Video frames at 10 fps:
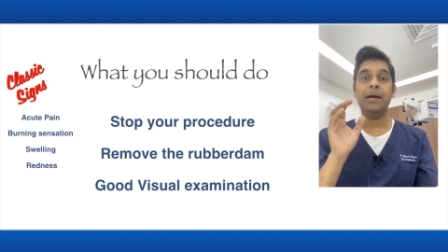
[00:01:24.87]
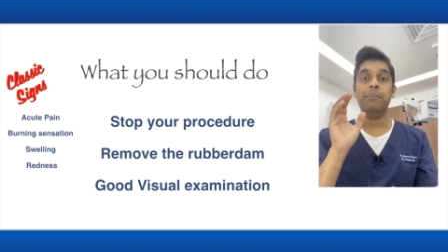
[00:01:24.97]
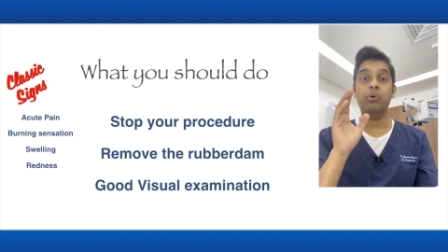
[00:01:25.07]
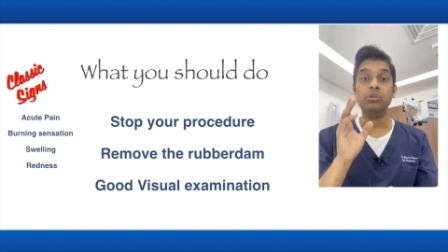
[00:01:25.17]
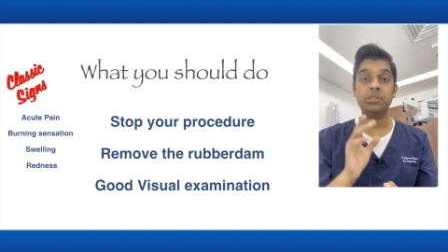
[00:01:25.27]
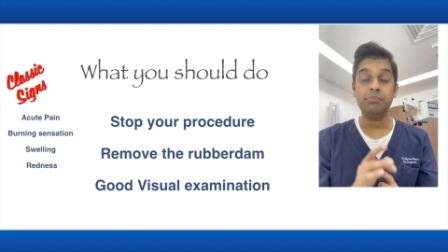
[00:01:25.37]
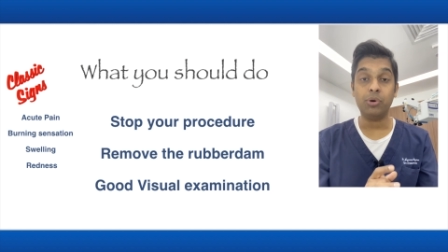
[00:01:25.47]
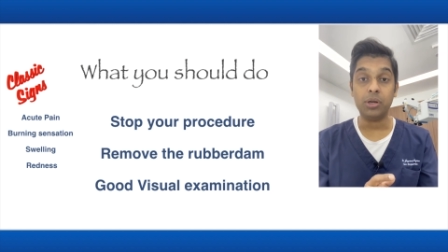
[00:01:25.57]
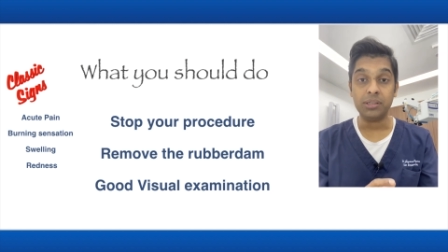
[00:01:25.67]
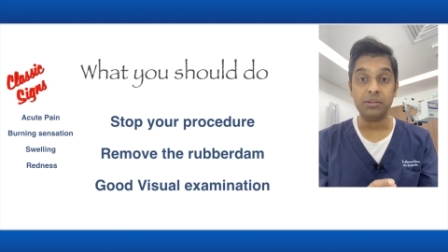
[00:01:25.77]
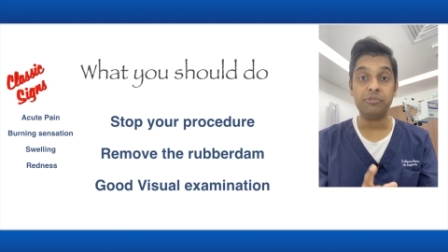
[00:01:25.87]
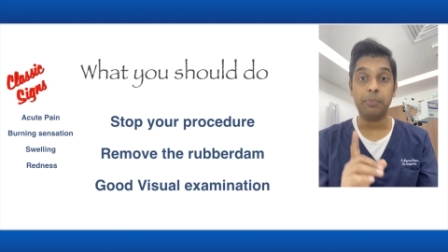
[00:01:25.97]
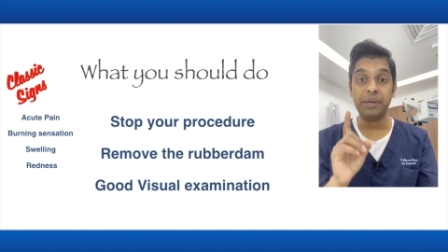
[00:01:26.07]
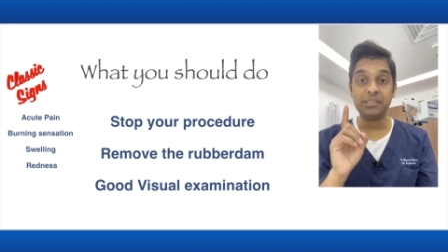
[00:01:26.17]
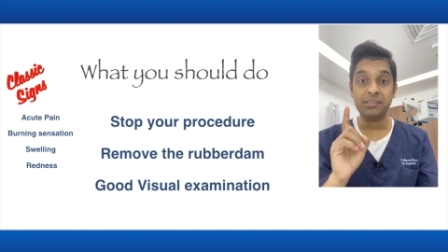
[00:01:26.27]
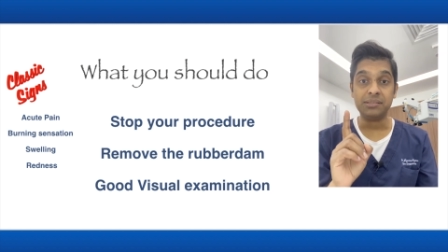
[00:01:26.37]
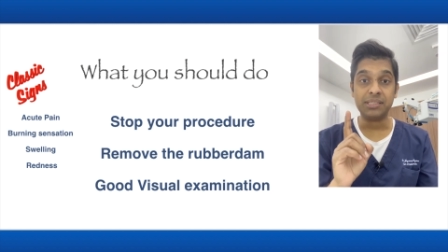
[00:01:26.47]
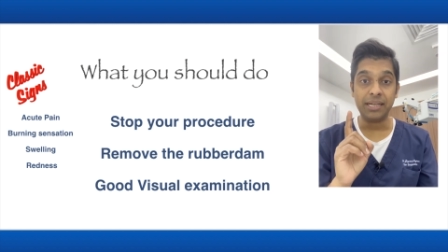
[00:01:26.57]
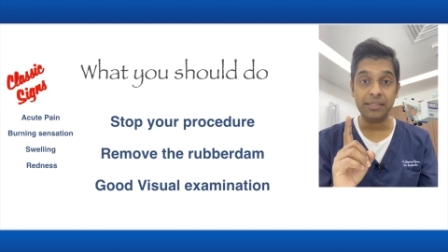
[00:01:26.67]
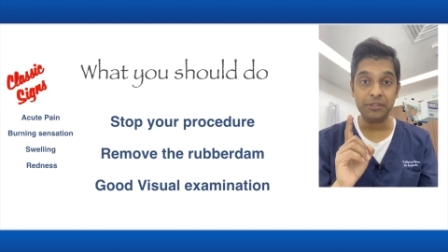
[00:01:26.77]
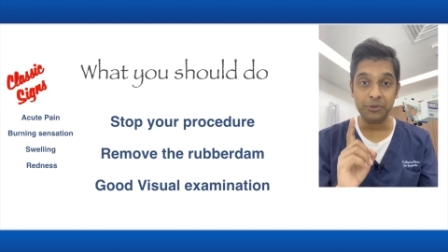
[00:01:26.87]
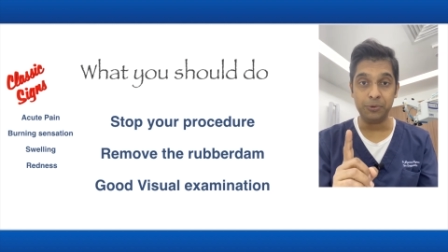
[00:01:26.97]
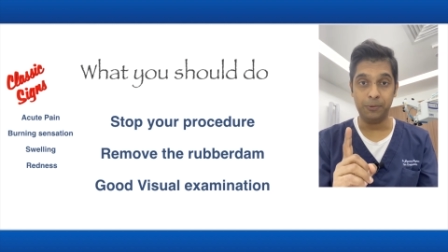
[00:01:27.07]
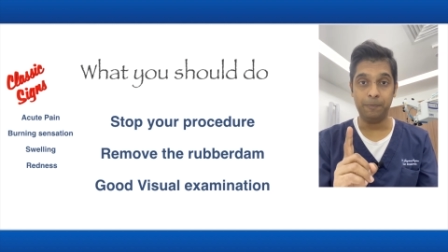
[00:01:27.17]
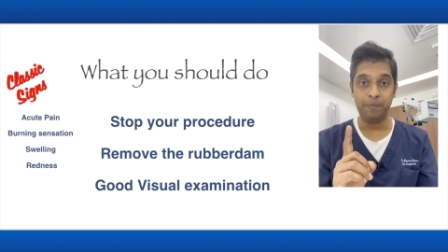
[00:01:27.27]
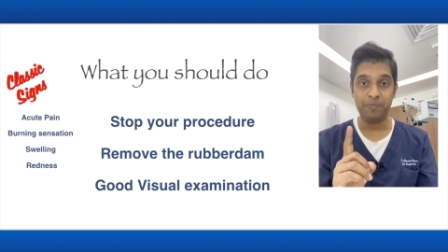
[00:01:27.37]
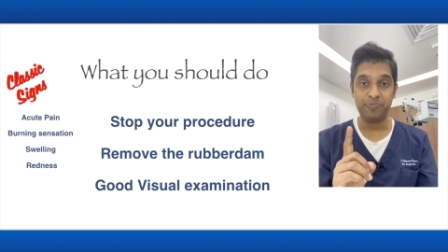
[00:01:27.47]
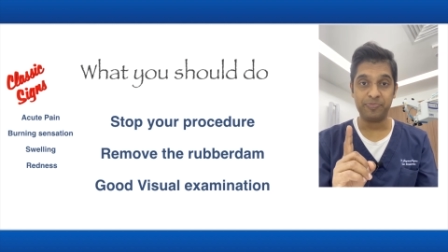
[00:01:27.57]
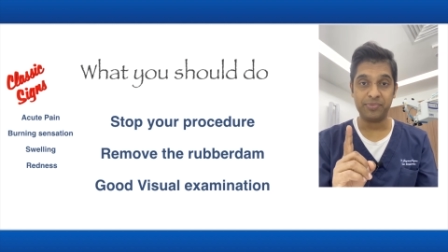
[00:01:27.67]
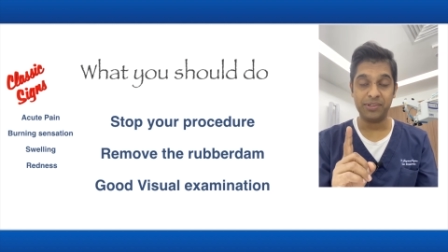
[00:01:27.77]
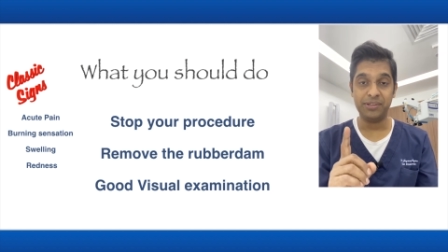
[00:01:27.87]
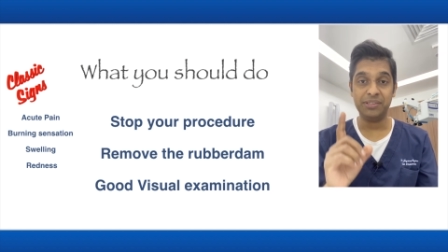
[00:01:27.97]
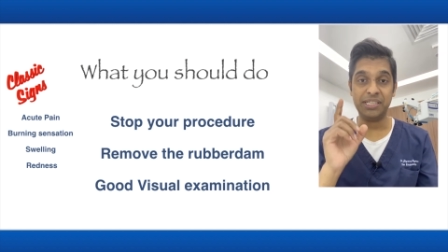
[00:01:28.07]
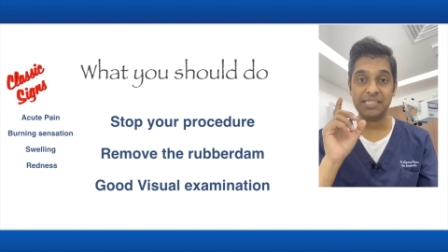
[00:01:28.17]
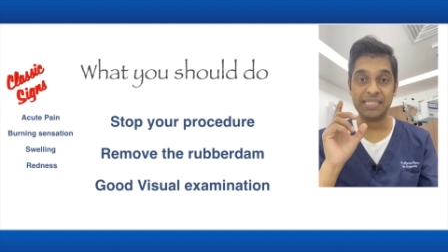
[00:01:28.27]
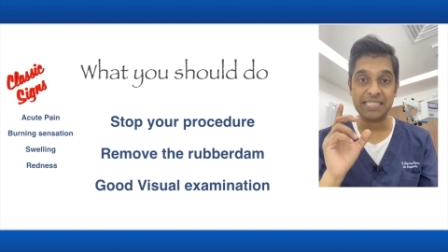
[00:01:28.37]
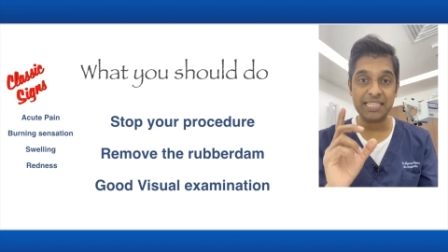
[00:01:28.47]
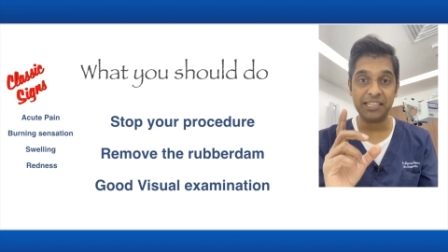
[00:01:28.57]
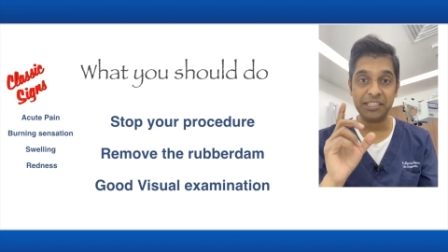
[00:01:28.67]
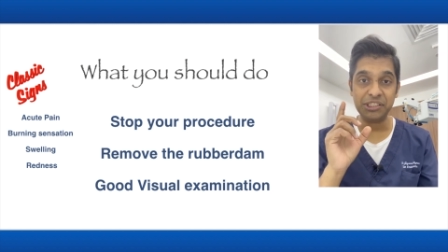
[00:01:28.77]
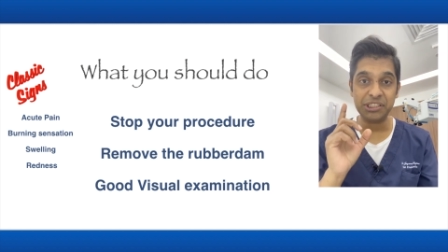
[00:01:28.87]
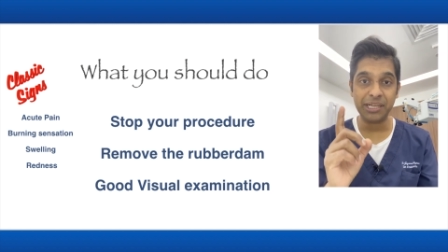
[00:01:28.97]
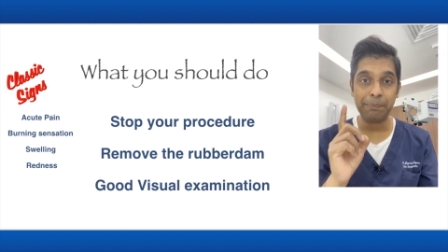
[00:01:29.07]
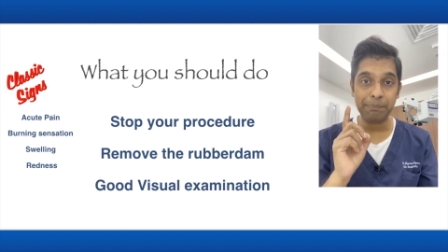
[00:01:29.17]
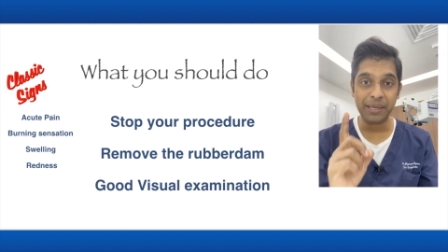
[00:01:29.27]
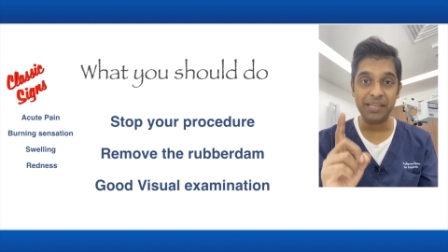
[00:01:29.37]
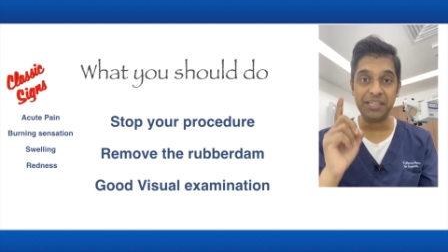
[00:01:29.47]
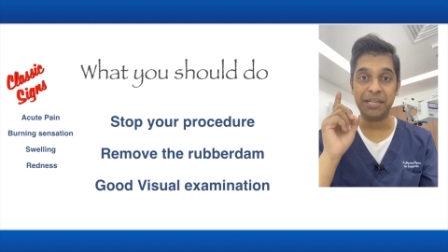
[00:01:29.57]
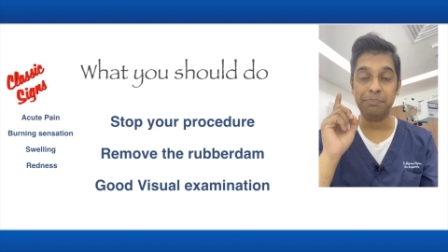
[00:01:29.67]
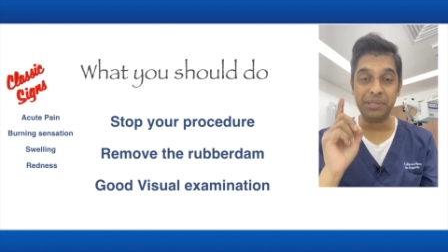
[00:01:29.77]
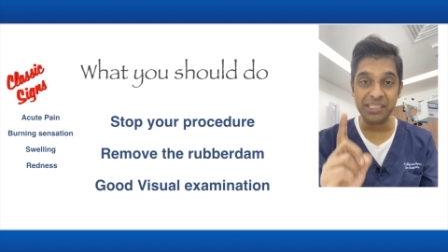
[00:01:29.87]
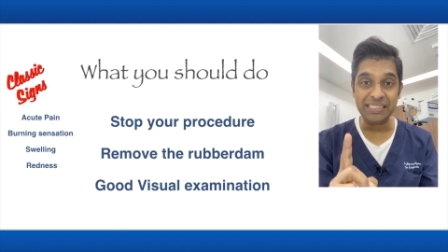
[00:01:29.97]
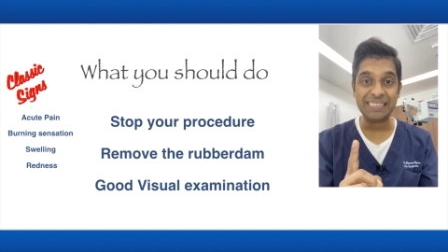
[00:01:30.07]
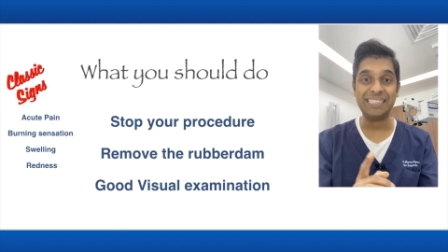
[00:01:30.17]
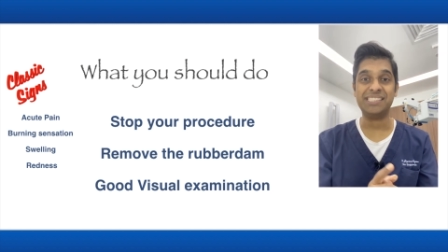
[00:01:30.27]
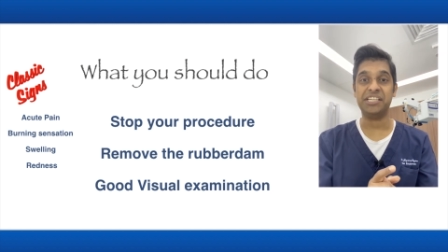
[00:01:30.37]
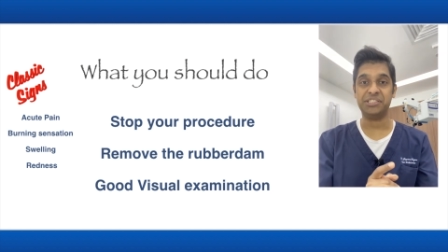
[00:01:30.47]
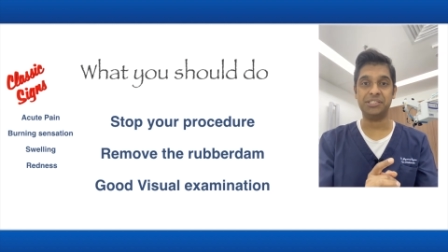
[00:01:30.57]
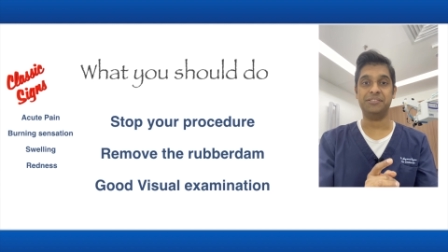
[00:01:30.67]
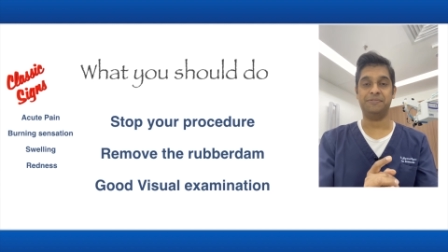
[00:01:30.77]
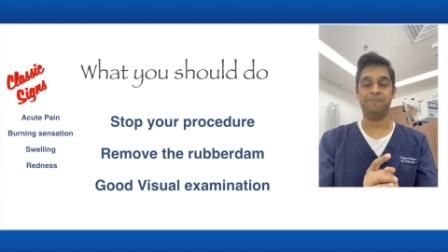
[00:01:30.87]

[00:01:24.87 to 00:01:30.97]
Most important, if your patient is telling you there is a sudden sharp pain and a burning sensation,